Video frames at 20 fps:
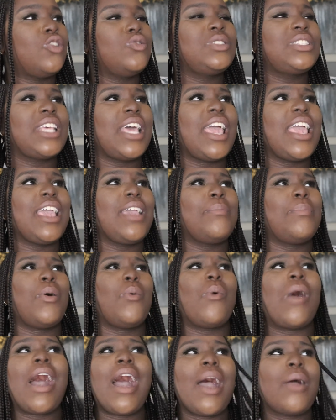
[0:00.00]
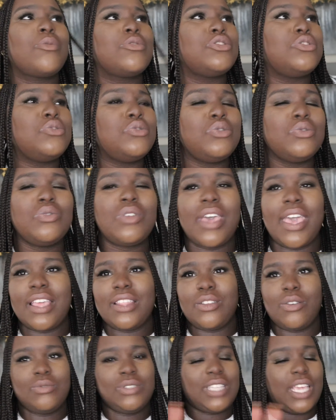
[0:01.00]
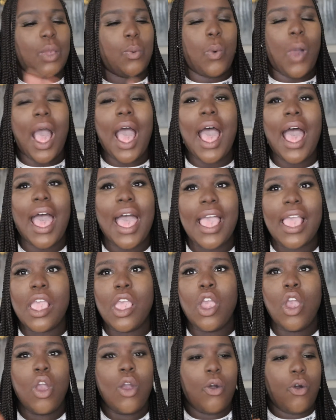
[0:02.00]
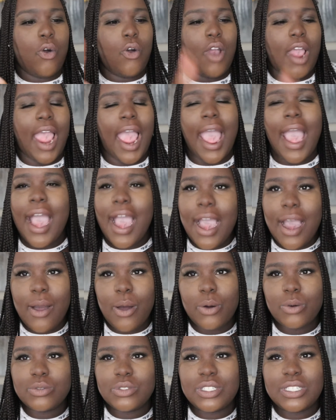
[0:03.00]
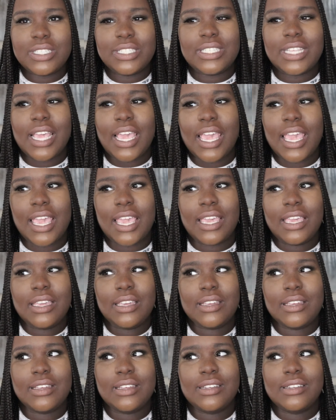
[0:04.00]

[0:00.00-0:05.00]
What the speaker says: Don't say, but why would you do that? Don't say why or how. Just say,